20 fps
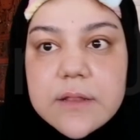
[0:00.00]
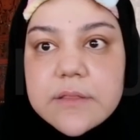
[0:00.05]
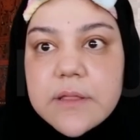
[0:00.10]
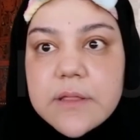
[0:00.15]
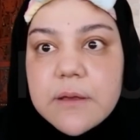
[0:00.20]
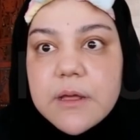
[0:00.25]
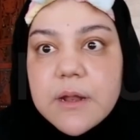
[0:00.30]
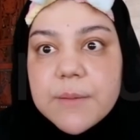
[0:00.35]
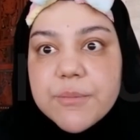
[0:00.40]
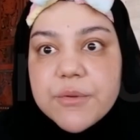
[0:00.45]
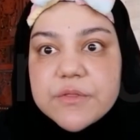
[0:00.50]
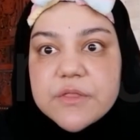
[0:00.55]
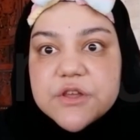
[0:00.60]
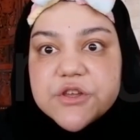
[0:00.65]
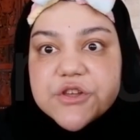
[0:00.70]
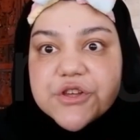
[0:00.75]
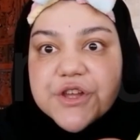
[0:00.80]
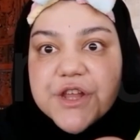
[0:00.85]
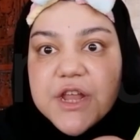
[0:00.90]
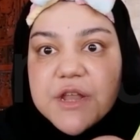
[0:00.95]
Then I'm gonna put the
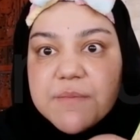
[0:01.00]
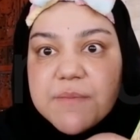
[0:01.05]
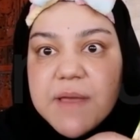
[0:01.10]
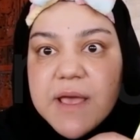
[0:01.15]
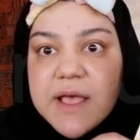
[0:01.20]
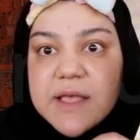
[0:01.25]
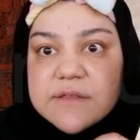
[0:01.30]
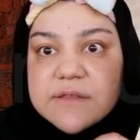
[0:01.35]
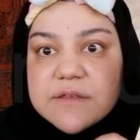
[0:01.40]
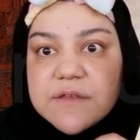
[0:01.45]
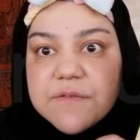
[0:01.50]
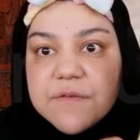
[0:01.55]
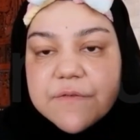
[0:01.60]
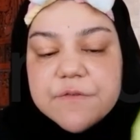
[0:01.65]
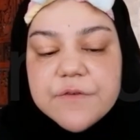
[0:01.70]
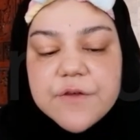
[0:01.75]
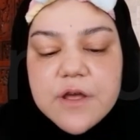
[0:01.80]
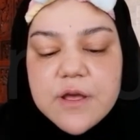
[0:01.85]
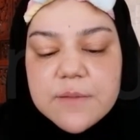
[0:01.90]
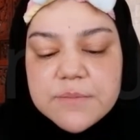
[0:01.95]
sheet mask
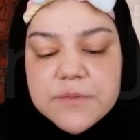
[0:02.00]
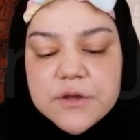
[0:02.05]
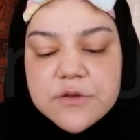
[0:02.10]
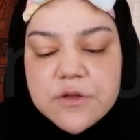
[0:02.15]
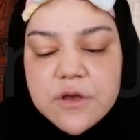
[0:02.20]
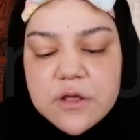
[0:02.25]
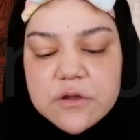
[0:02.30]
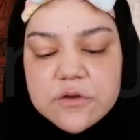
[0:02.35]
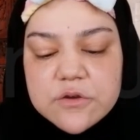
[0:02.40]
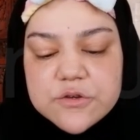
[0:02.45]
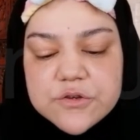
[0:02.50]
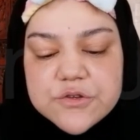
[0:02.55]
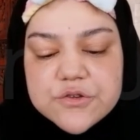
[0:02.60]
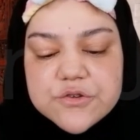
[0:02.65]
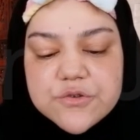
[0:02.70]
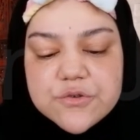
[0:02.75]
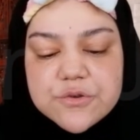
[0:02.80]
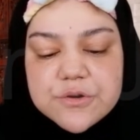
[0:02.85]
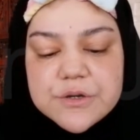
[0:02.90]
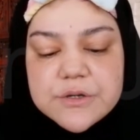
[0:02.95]
from the dollar
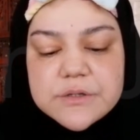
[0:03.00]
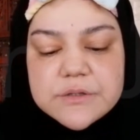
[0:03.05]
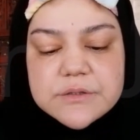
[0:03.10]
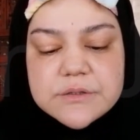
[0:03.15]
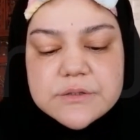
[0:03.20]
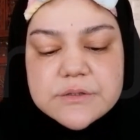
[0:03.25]
store.